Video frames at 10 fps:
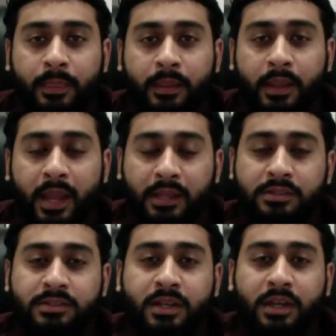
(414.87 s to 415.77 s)

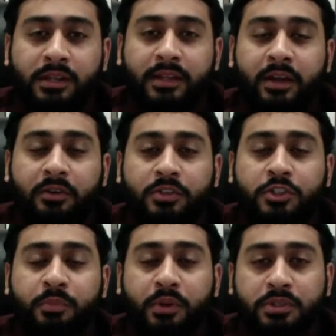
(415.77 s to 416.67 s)
Hence, they are
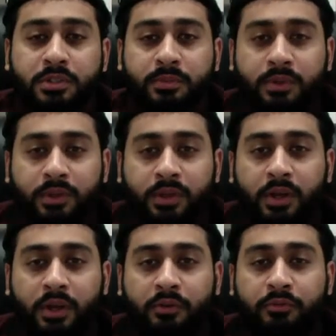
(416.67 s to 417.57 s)
responsible
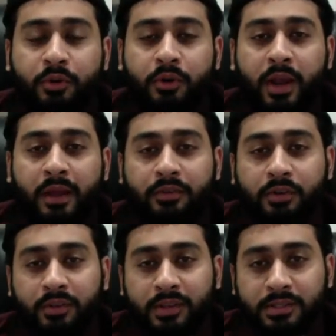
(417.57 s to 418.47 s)
for heaven
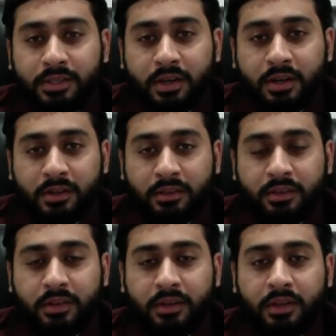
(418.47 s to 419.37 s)
on this earth.
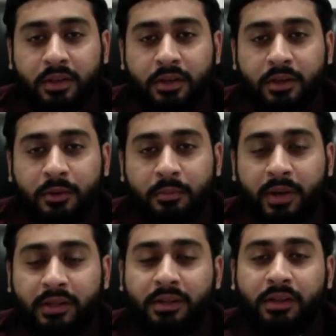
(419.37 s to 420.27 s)

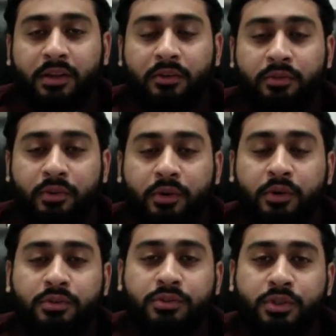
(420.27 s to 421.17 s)
But for
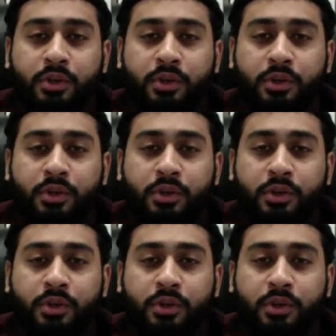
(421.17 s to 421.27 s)
those